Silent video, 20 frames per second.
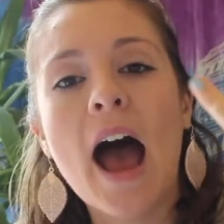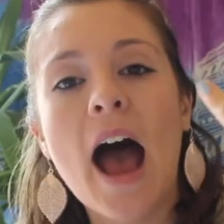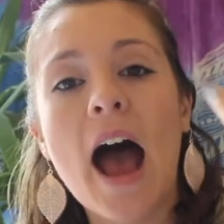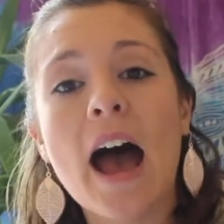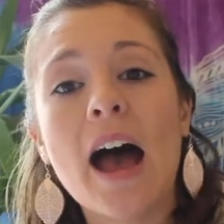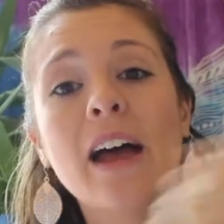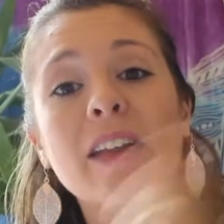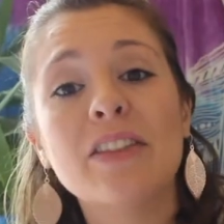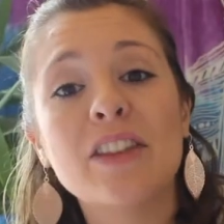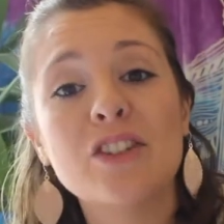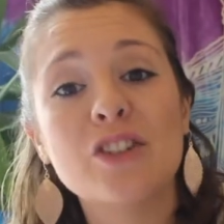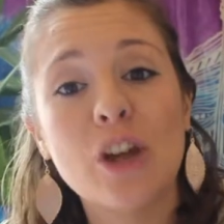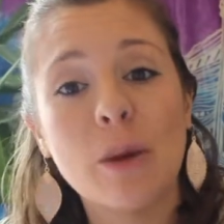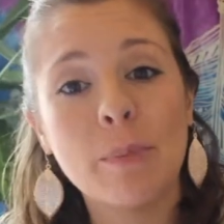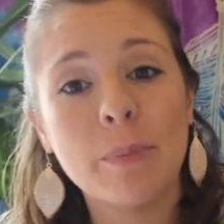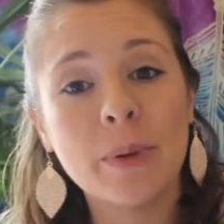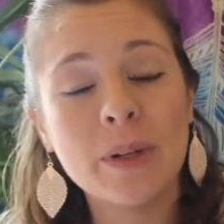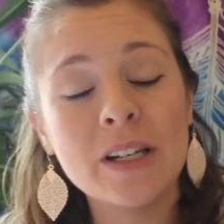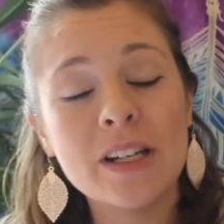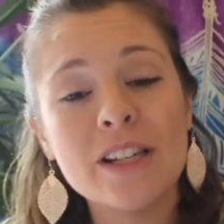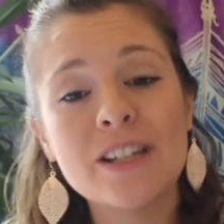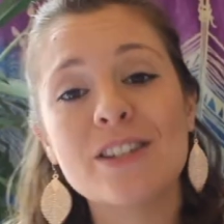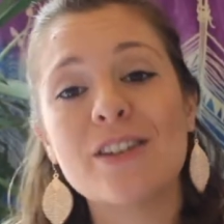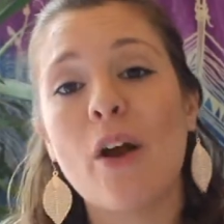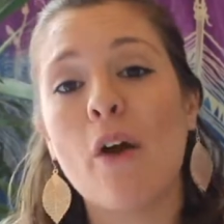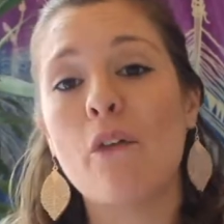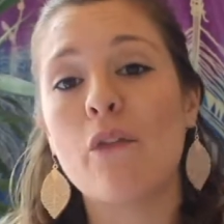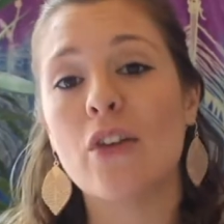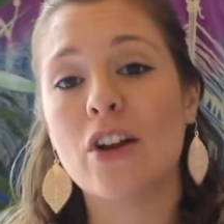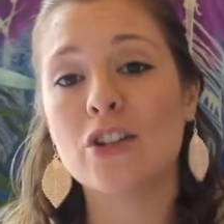at the Japanese
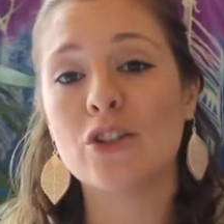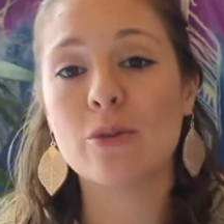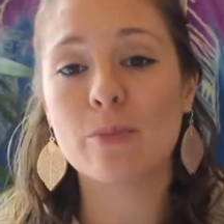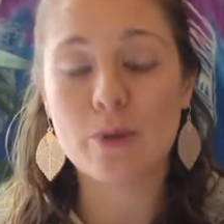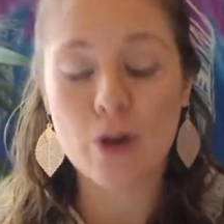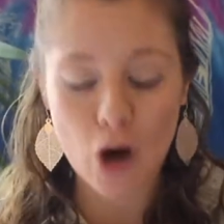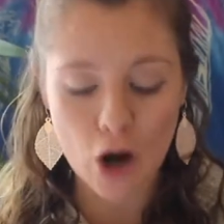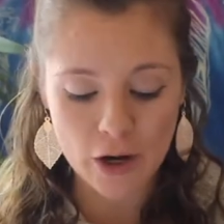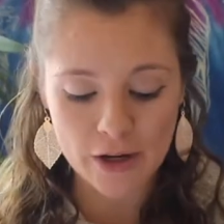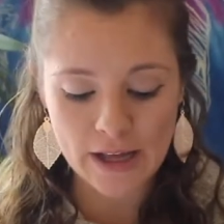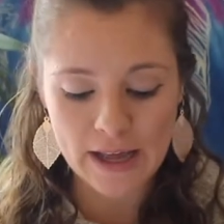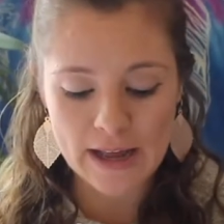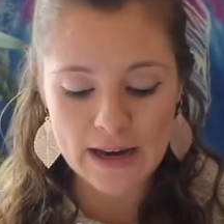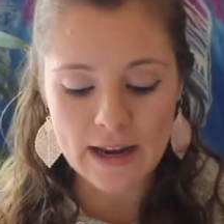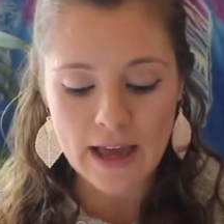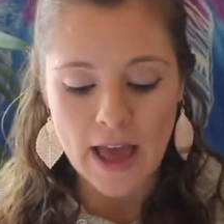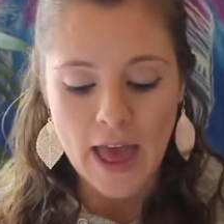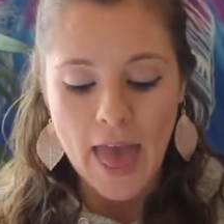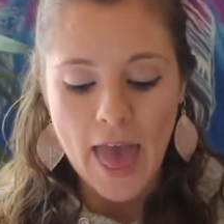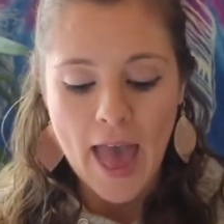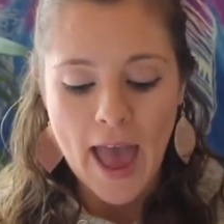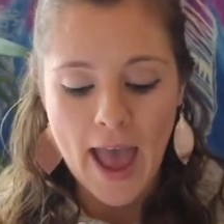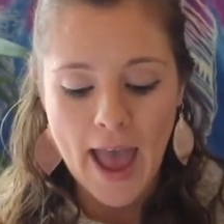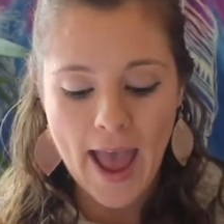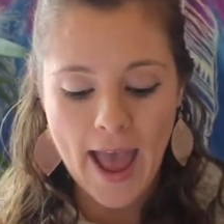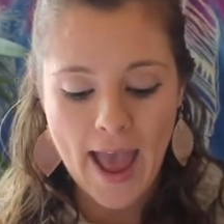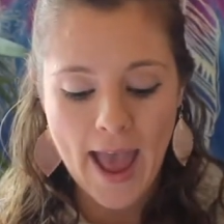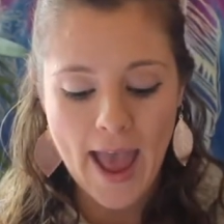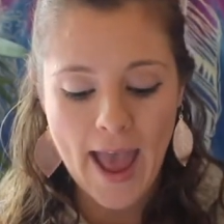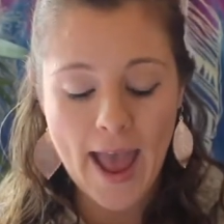Friendship Garden,
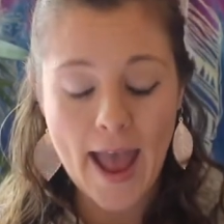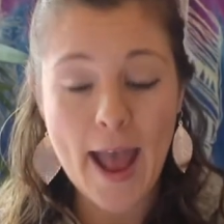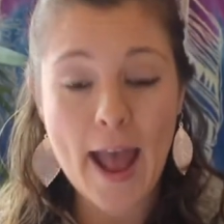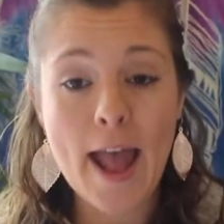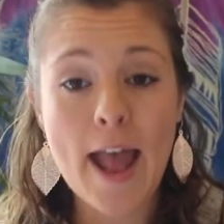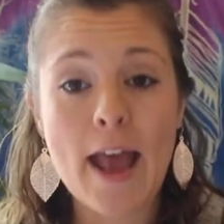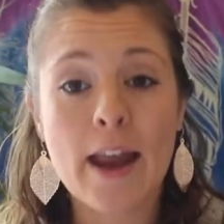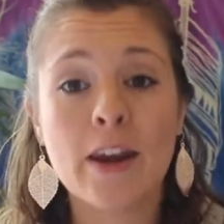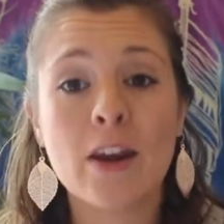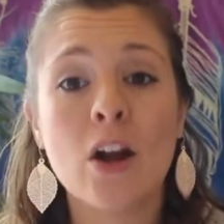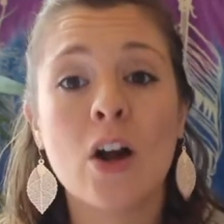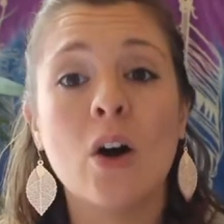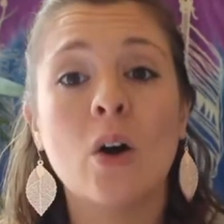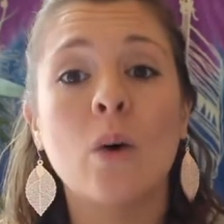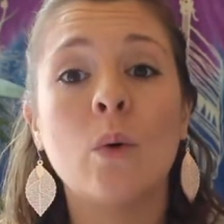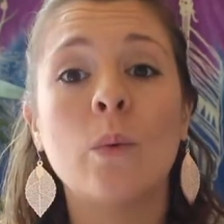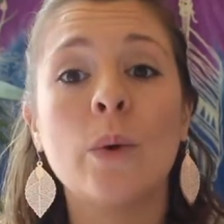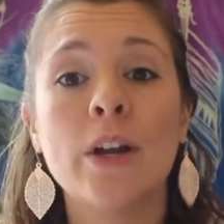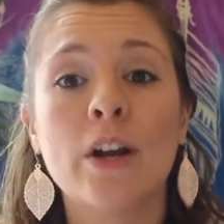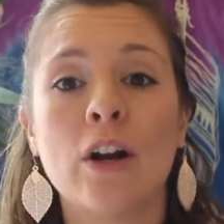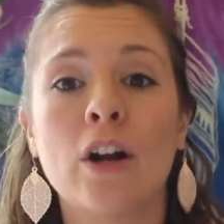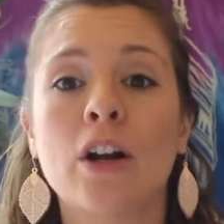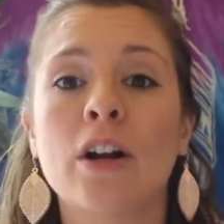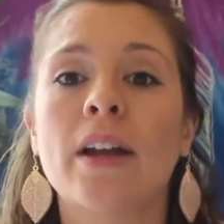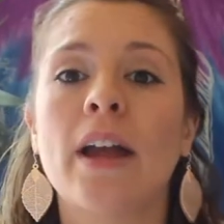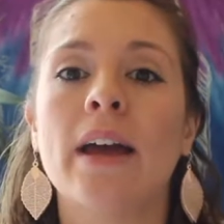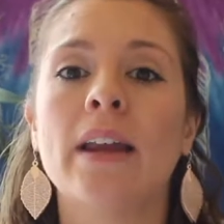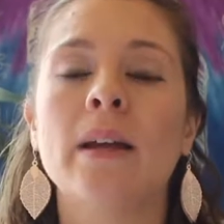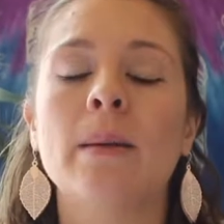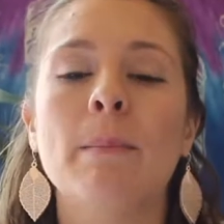and we are
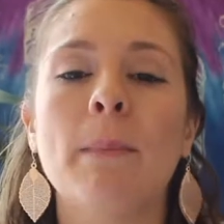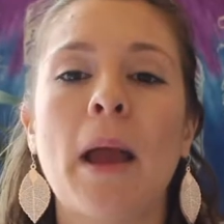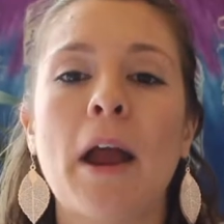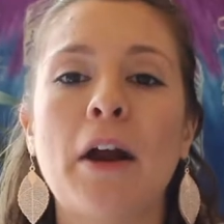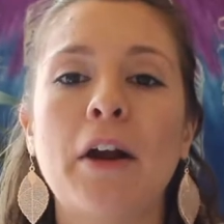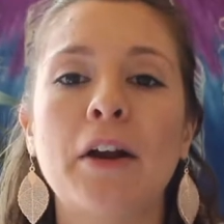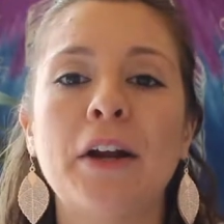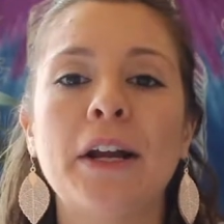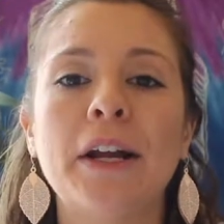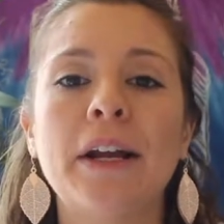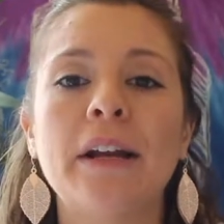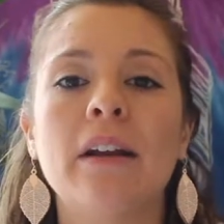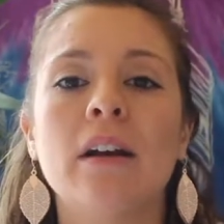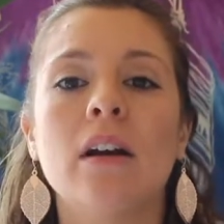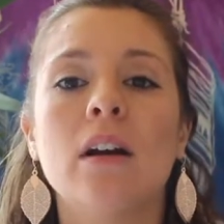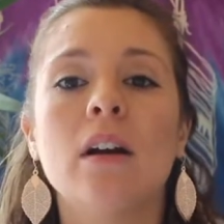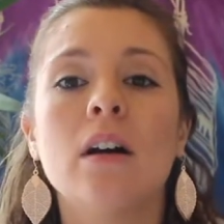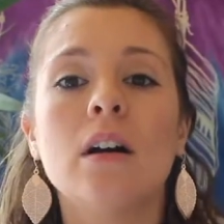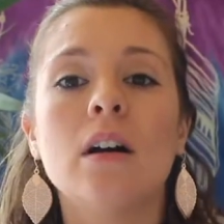getting married